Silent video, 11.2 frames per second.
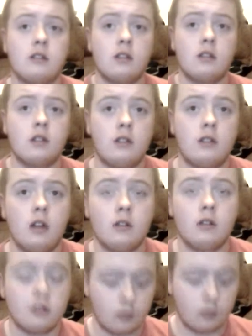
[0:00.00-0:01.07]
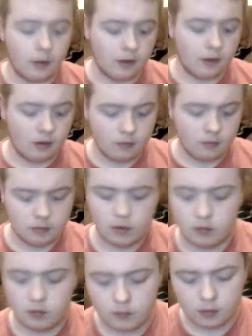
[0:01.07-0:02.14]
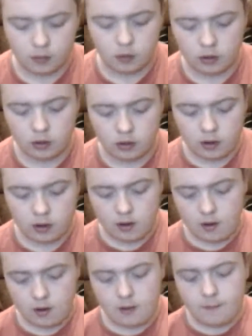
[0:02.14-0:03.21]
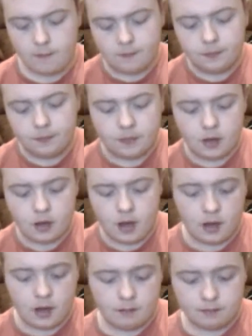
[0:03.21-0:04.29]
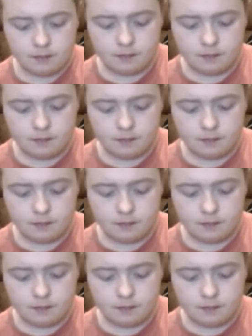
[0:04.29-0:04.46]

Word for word: to, to you know to stop it from doing, from recording. Um.